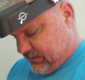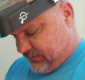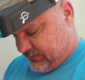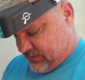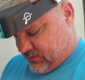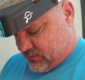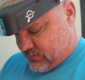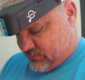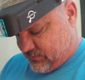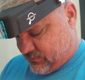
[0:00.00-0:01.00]

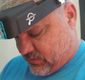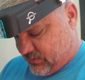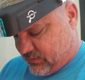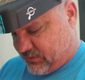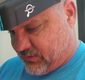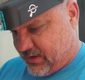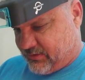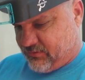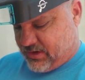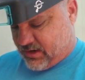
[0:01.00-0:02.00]
So what I'm going to try to
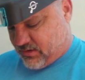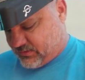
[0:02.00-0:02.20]
do now